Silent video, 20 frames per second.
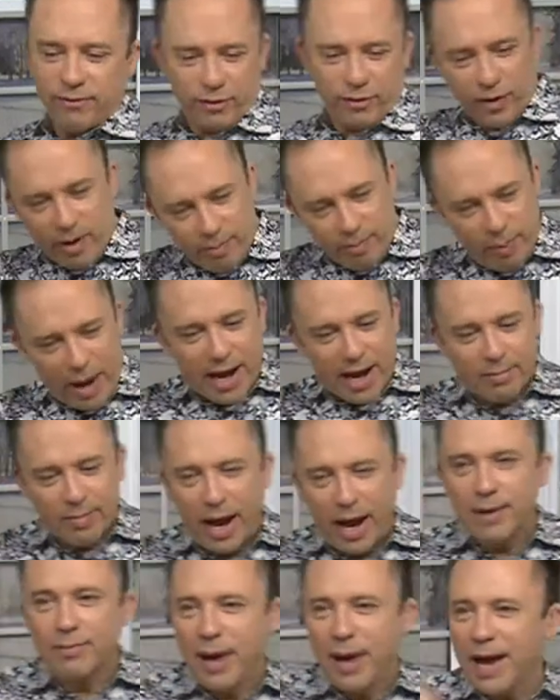for it. Bang,
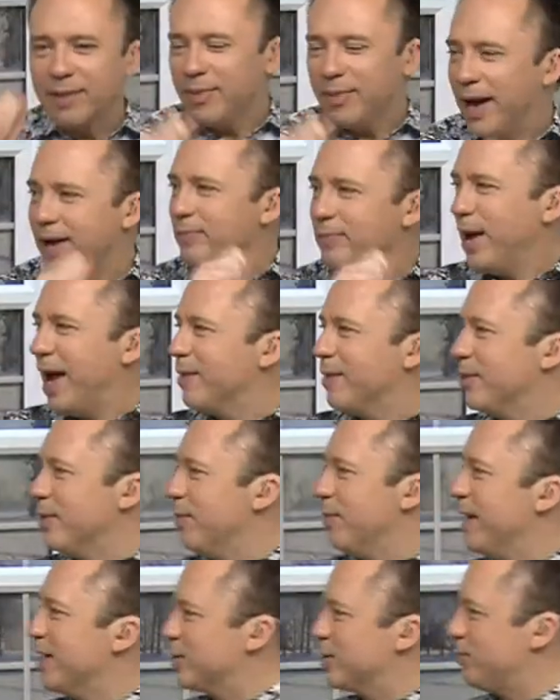bang, bang, bang, bang
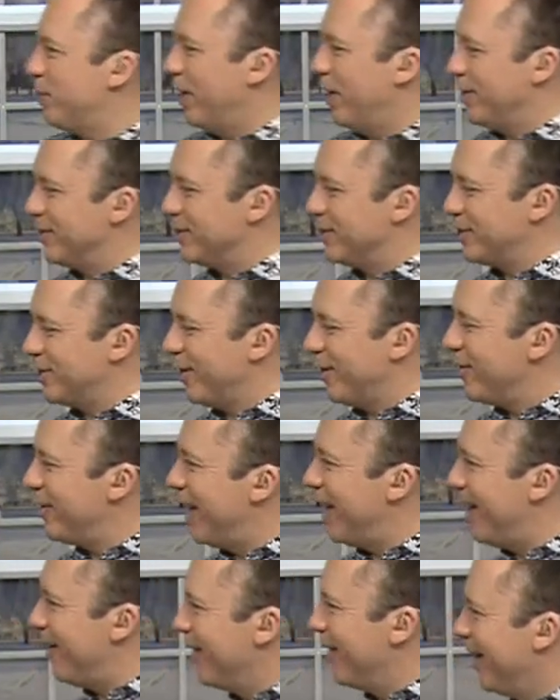with a big sponge, don't
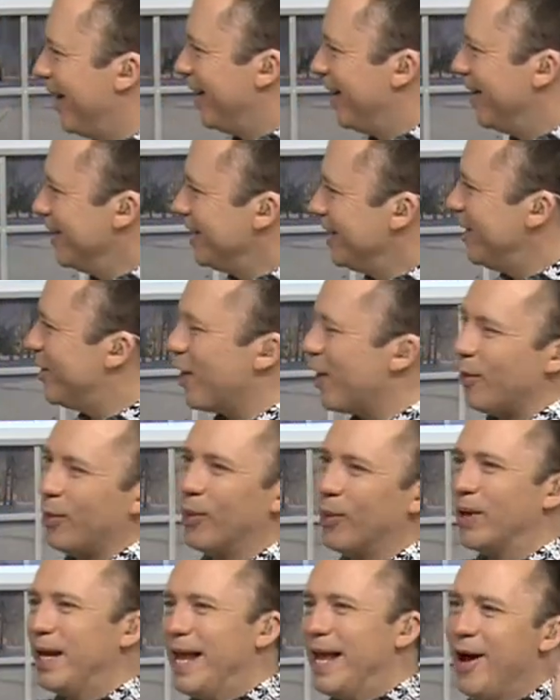you? Yeah,
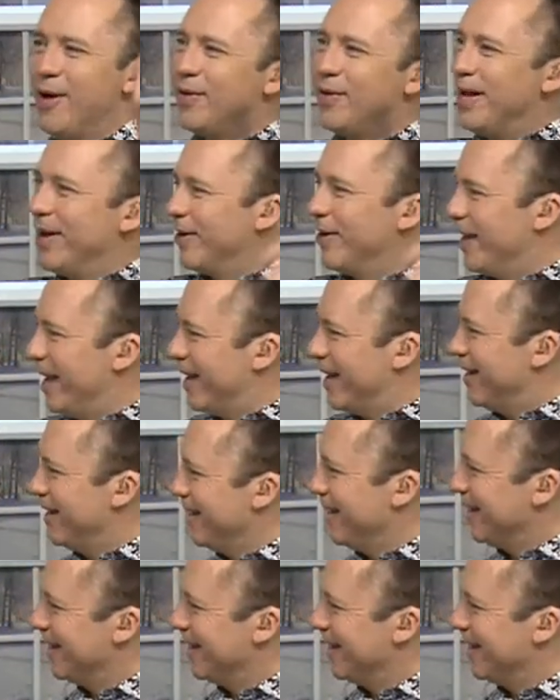absolutely. You go all Leonie on it.